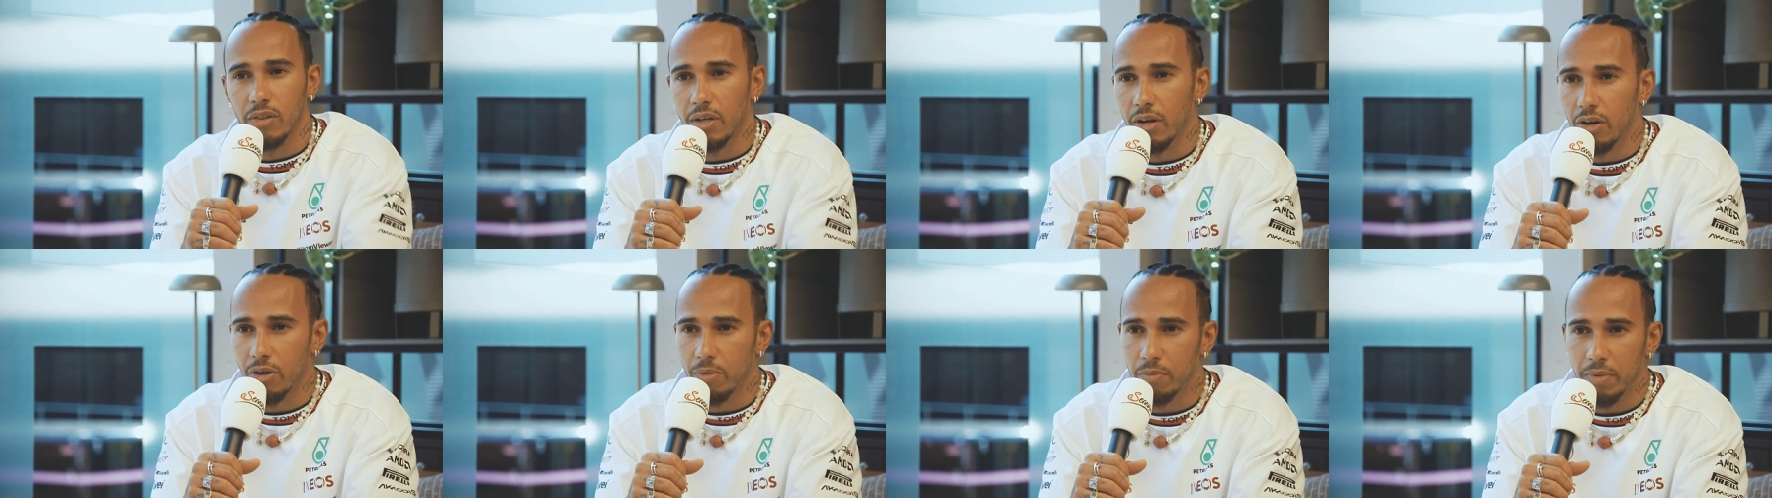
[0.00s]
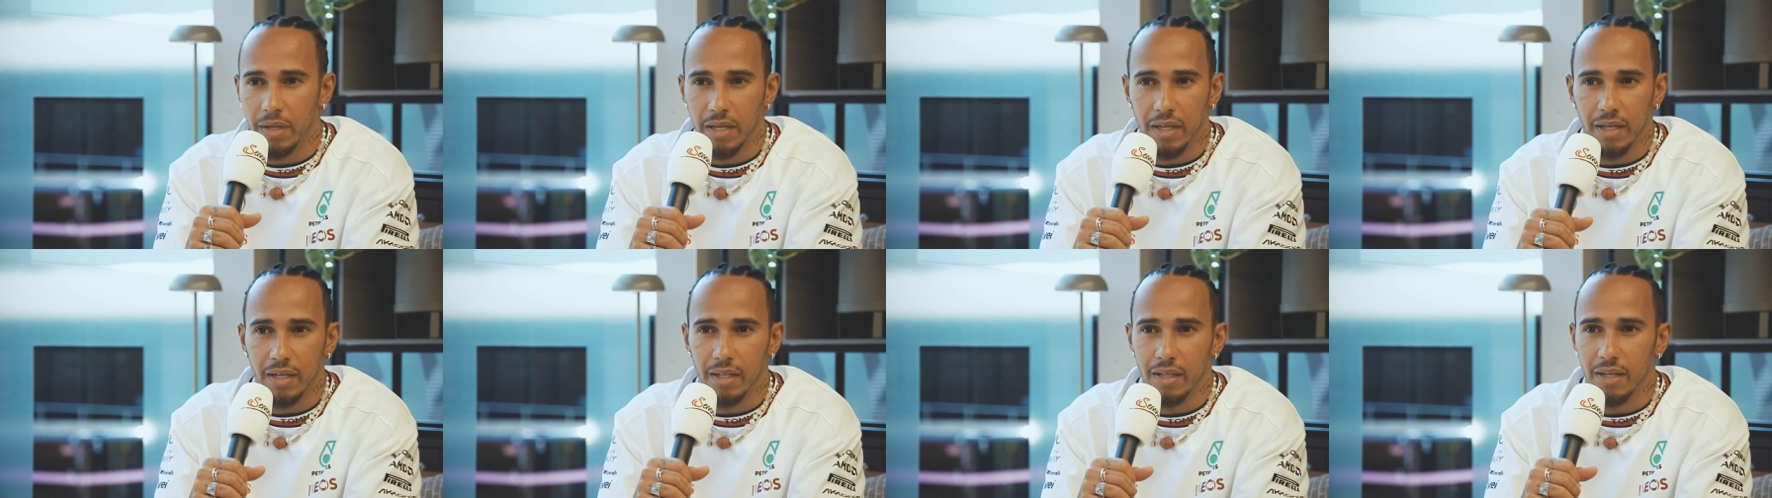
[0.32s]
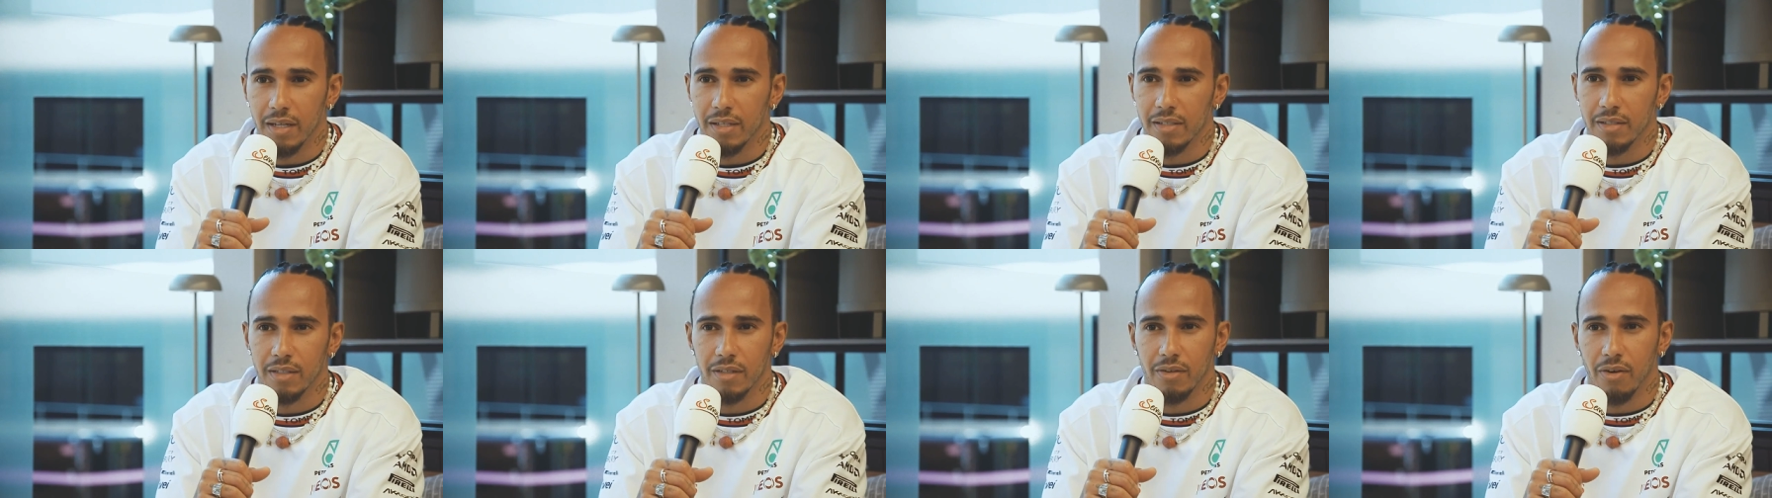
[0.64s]
therapy. Mm-hmm.
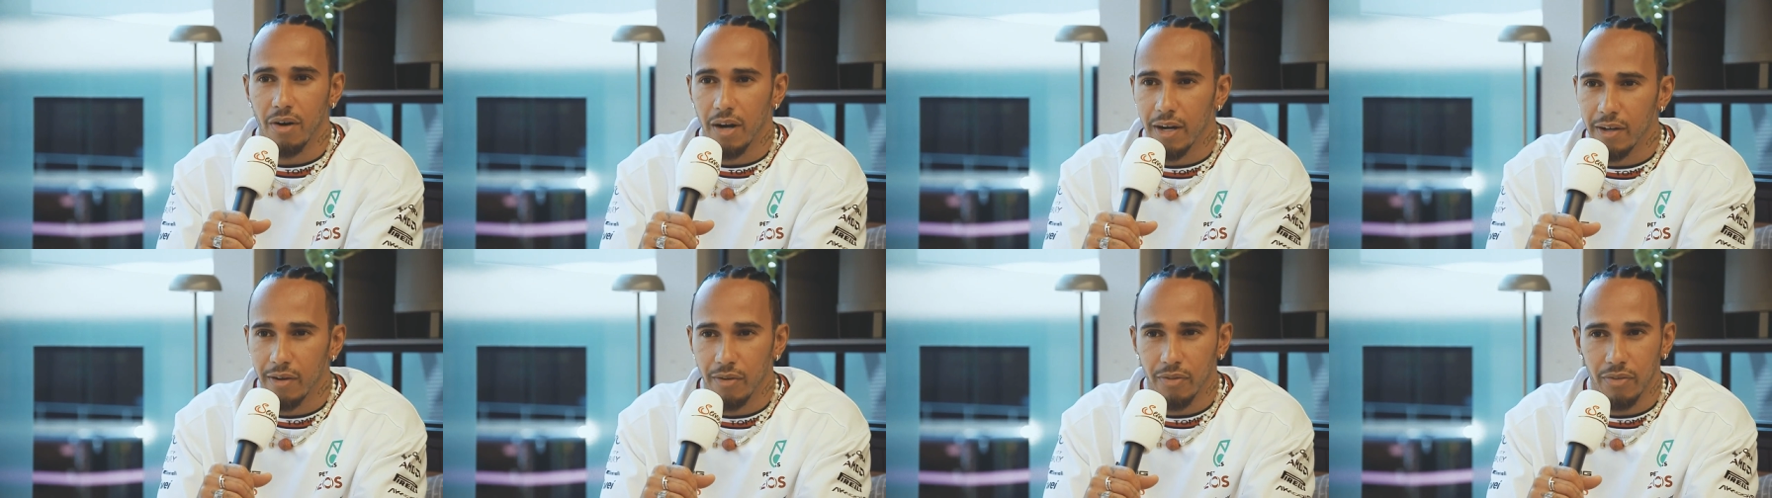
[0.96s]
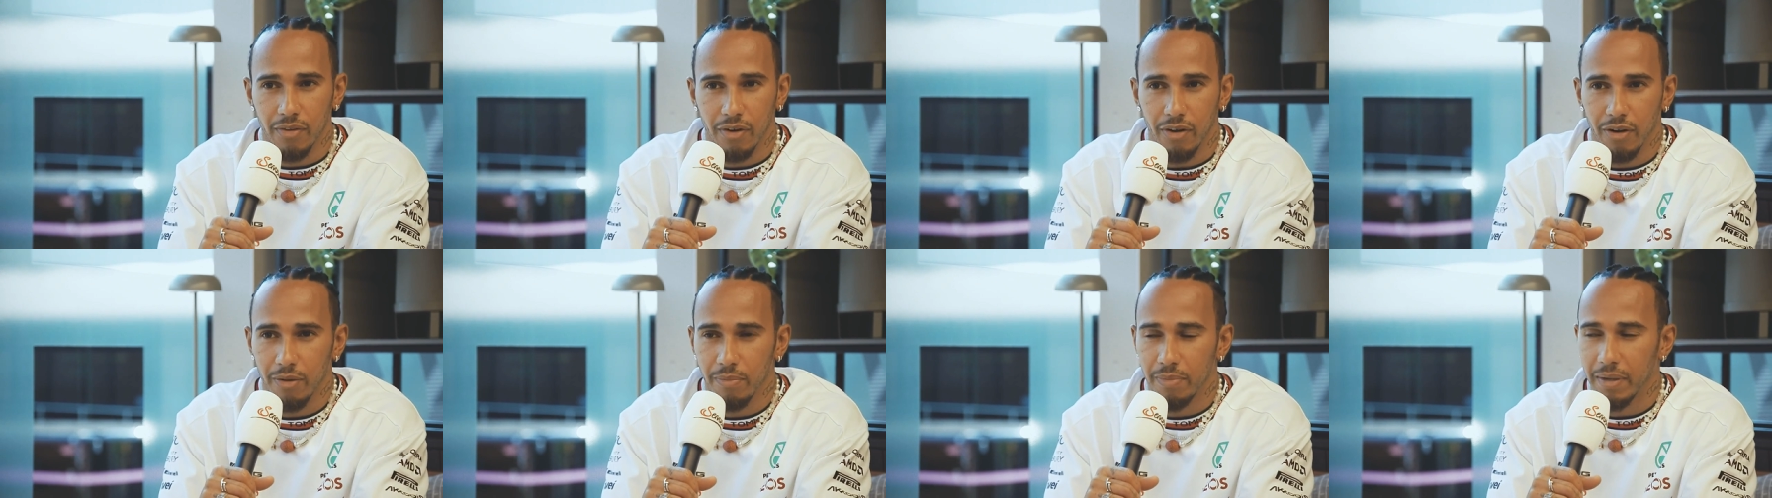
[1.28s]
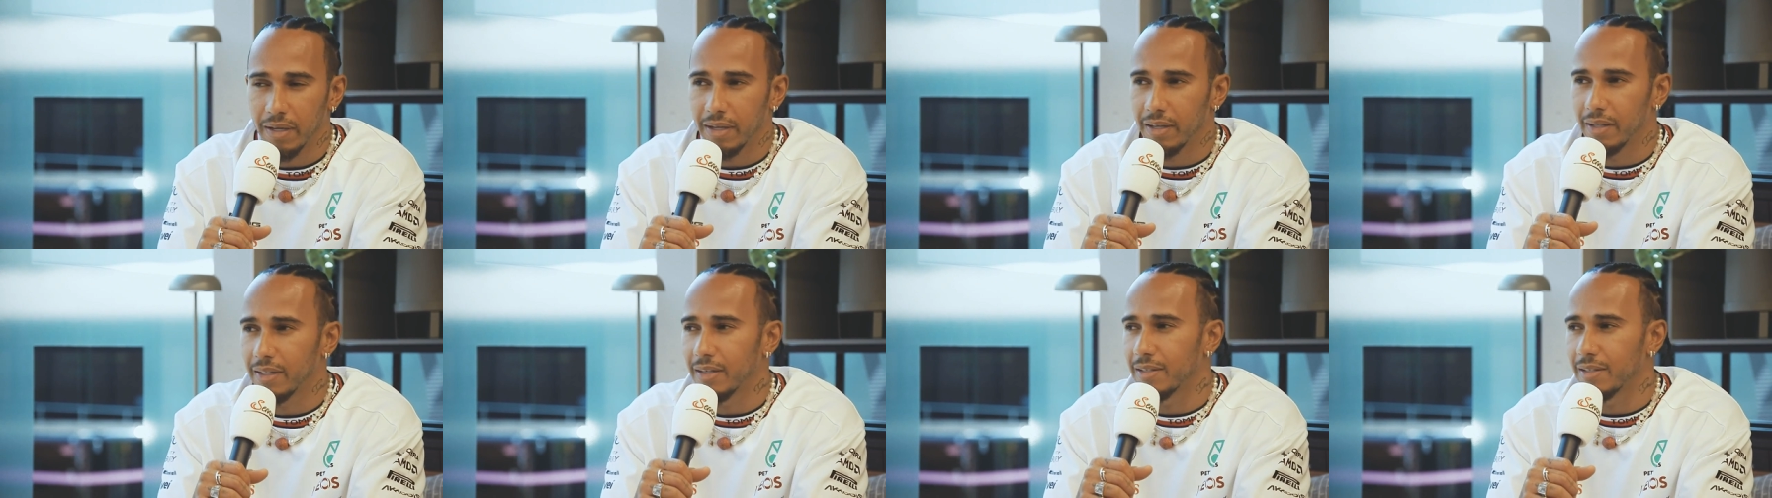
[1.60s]
There's cryotherapy.